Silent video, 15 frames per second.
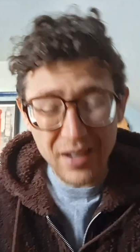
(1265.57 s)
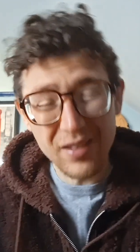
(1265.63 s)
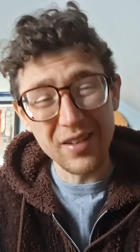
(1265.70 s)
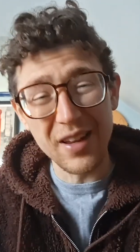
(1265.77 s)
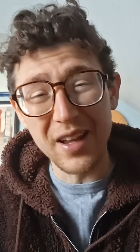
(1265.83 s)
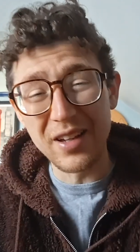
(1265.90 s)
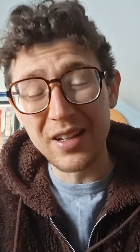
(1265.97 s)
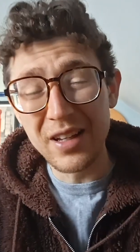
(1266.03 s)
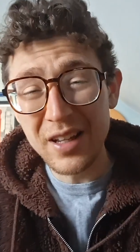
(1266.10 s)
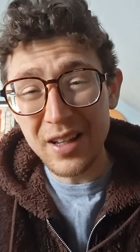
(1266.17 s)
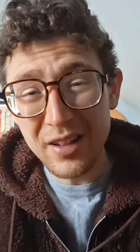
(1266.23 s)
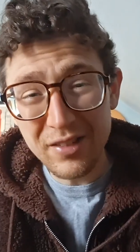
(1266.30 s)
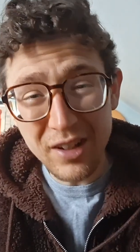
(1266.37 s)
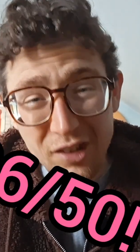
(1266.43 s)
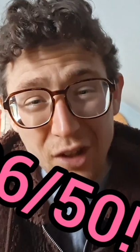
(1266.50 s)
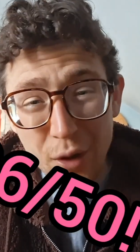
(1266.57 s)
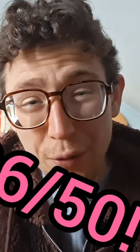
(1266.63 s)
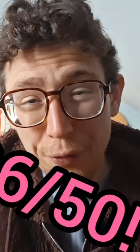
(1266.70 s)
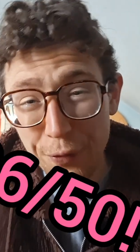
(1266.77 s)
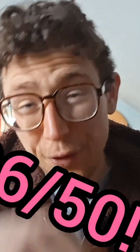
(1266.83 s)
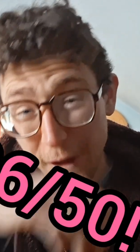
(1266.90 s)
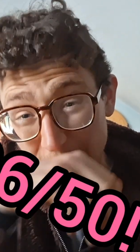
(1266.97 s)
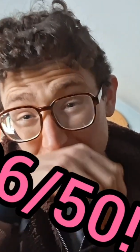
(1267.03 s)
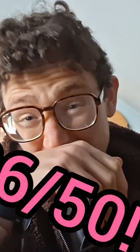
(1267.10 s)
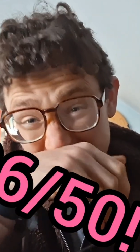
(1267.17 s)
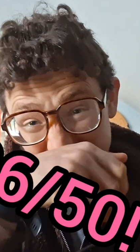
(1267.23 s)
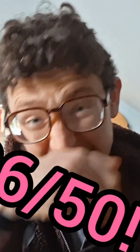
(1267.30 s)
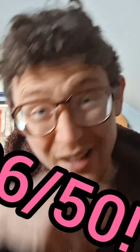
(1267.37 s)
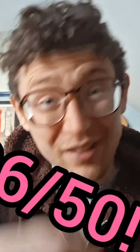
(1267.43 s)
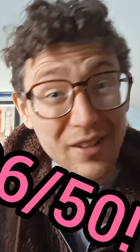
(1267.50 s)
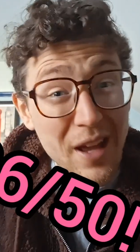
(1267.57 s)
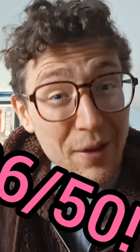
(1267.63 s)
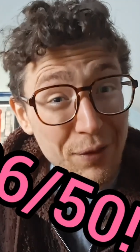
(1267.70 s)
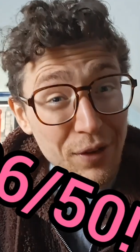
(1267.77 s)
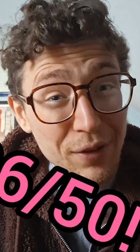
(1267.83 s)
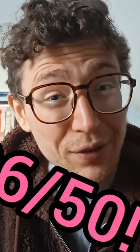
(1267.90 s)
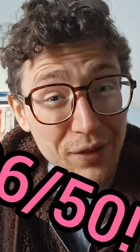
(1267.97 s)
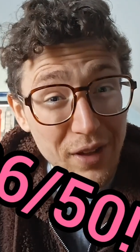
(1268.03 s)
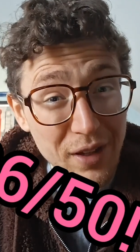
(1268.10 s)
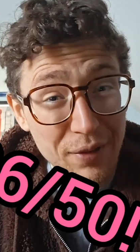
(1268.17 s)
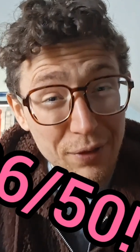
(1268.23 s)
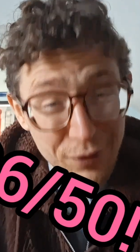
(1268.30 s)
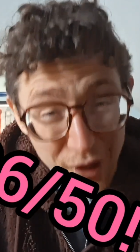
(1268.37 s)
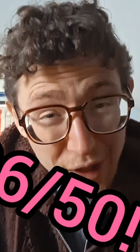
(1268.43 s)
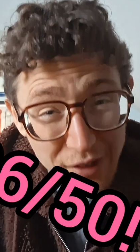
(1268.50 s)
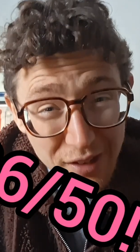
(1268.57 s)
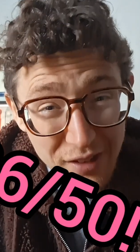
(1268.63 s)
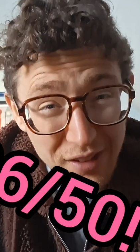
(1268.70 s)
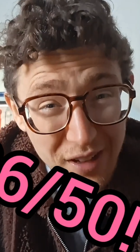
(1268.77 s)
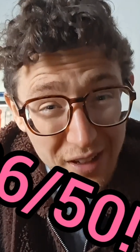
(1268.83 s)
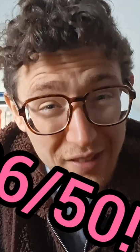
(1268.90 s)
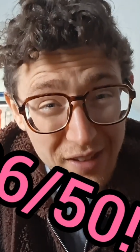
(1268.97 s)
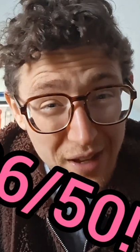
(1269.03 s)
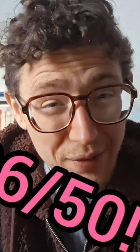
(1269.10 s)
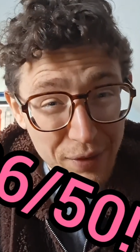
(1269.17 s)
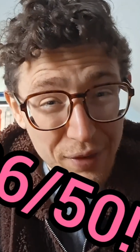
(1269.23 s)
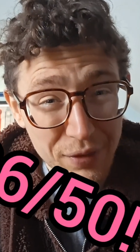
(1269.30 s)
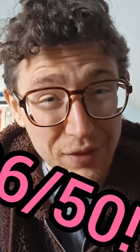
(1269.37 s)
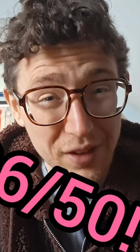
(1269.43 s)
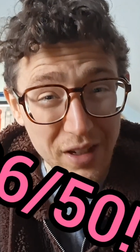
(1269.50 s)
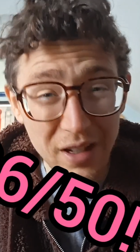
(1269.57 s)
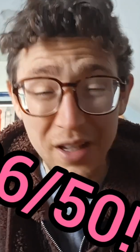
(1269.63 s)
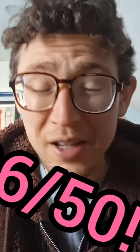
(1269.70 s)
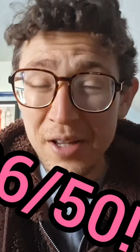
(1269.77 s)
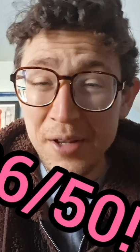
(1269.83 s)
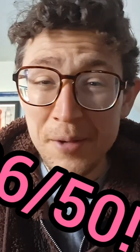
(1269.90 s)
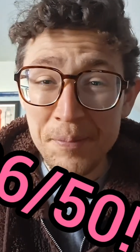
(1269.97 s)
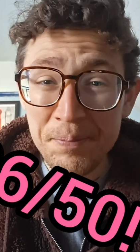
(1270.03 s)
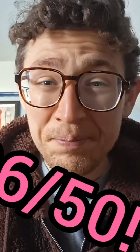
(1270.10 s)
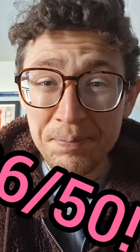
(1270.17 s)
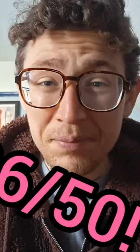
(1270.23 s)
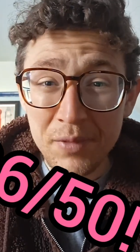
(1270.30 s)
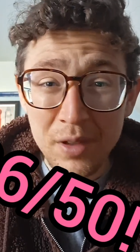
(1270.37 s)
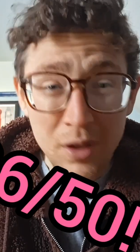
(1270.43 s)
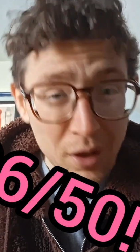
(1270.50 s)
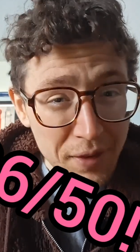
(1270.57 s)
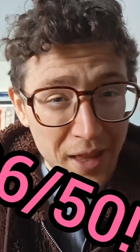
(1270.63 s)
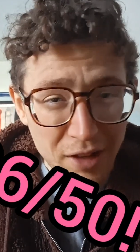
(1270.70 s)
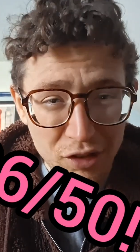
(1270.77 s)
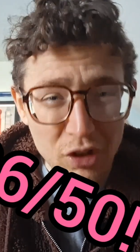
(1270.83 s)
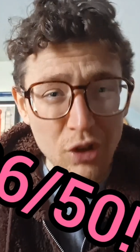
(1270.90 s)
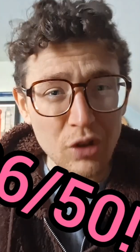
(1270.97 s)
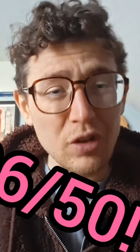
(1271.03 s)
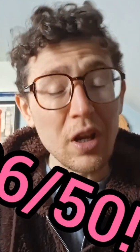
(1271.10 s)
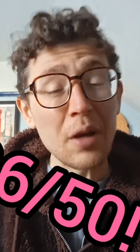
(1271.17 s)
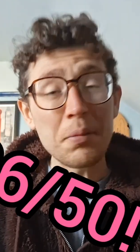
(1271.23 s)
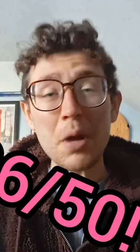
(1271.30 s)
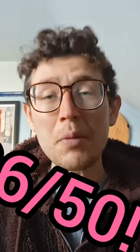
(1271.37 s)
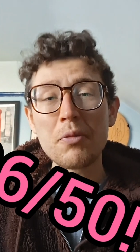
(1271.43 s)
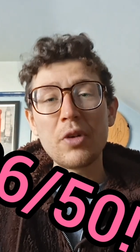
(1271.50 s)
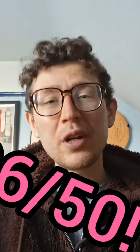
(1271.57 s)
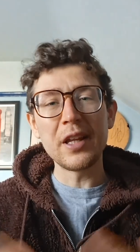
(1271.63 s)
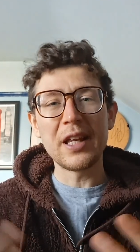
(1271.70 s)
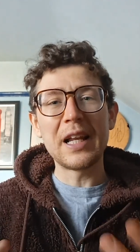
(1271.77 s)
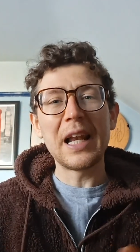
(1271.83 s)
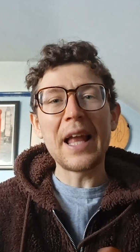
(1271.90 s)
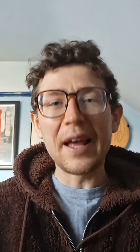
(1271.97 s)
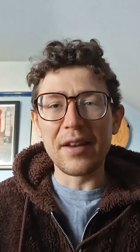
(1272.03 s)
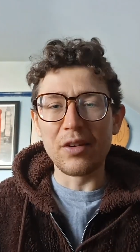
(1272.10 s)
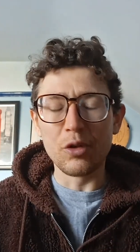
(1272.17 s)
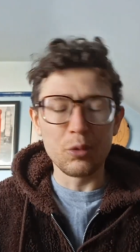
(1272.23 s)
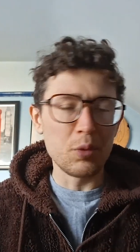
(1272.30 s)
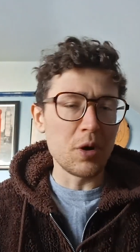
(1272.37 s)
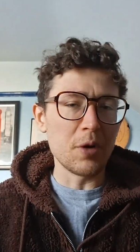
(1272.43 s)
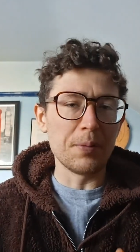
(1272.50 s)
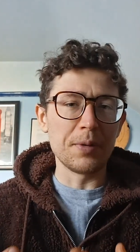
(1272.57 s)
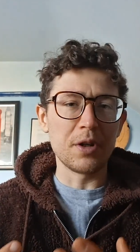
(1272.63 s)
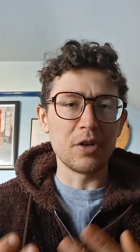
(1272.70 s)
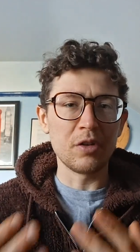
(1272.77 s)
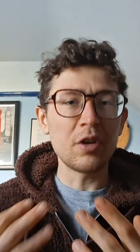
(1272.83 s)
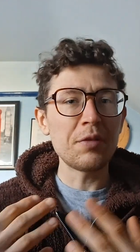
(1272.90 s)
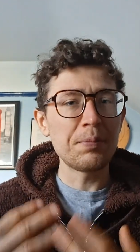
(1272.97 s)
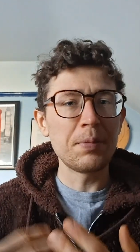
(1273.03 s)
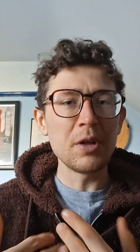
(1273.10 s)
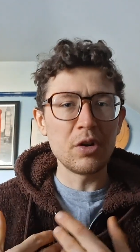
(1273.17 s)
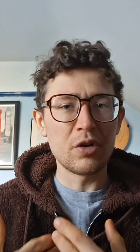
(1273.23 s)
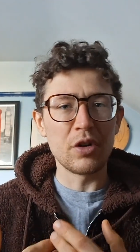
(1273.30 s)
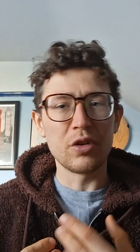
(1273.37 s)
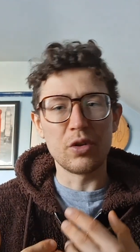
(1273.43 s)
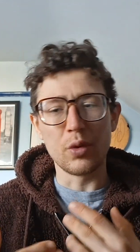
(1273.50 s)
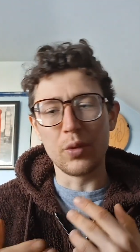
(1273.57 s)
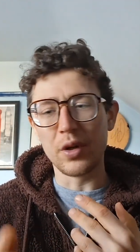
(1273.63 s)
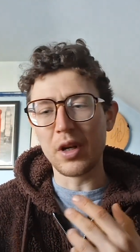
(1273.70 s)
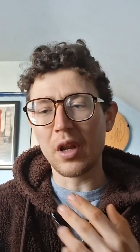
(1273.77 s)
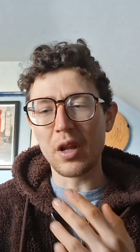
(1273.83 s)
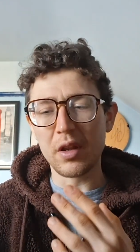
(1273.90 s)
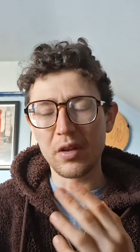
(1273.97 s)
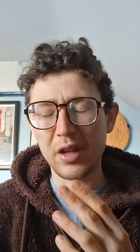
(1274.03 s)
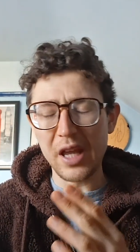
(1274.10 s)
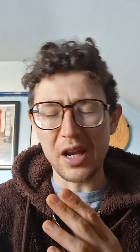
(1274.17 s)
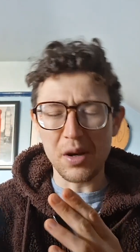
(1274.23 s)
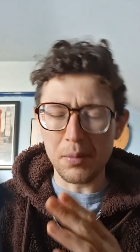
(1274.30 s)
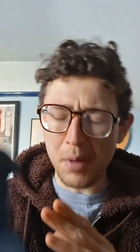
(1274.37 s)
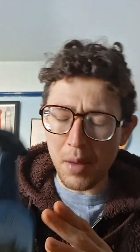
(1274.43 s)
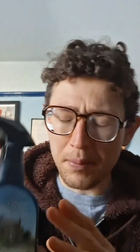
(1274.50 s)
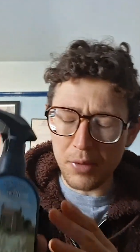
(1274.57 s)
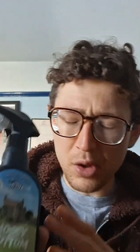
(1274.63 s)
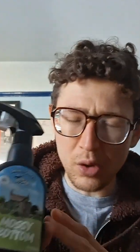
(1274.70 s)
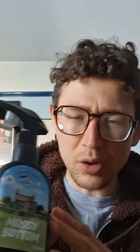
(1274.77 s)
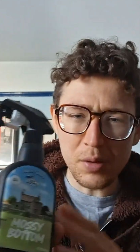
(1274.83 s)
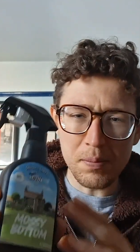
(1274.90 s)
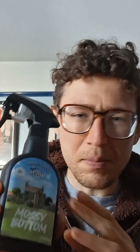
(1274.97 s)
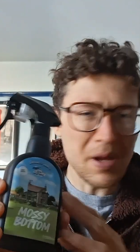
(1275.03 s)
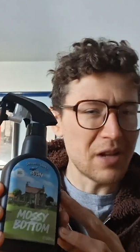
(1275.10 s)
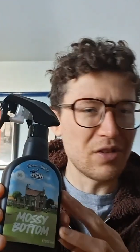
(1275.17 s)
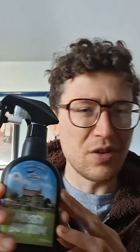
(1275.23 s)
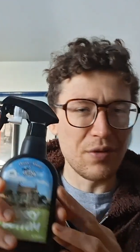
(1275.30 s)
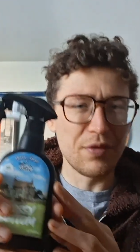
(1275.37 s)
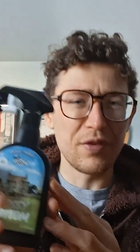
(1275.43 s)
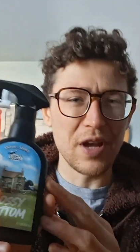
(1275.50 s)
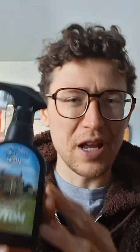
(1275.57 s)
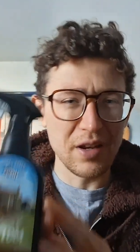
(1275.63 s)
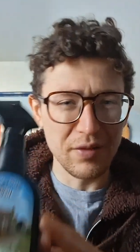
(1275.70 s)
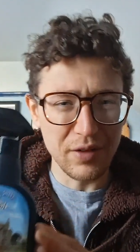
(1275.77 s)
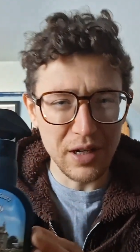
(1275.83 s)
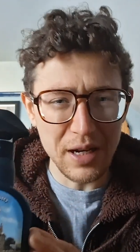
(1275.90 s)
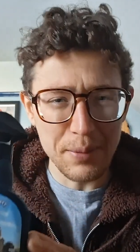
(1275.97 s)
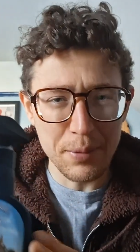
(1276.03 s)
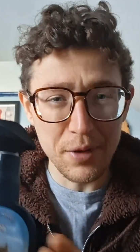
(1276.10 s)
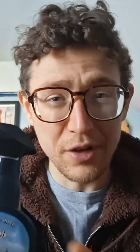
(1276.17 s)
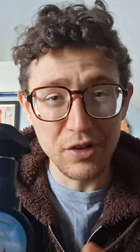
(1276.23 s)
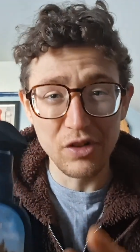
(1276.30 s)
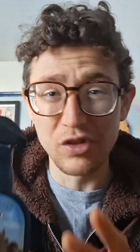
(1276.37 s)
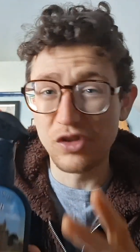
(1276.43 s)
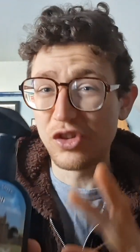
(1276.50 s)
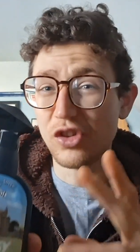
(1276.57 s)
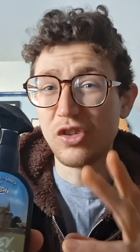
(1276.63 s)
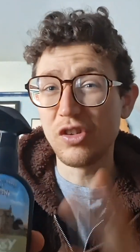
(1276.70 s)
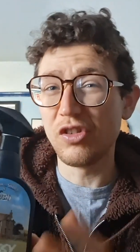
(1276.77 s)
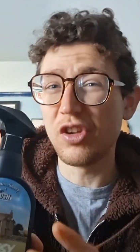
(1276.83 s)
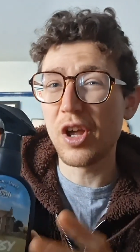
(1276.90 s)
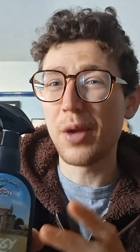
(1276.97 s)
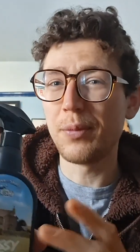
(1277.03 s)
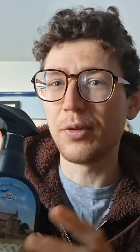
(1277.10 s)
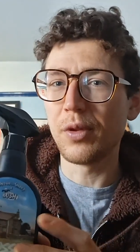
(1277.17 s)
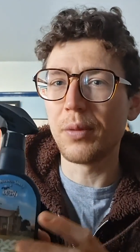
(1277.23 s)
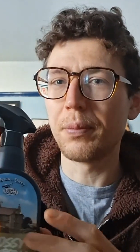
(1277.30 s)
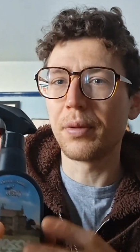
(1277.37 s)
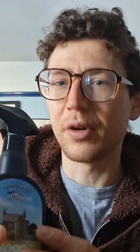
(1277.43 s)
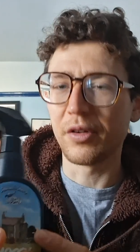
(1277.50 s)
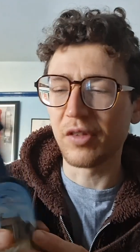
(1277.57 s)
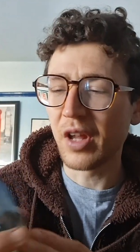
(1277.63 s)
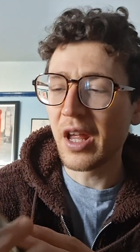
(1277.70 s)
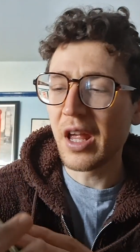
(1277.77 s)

today. It's actually got 36 out of 50. 36 out of 50. Look, that's good. I'm really glad as well, because I've been critical, and again, I'm not a massive fan of collaboration just in terms of the price.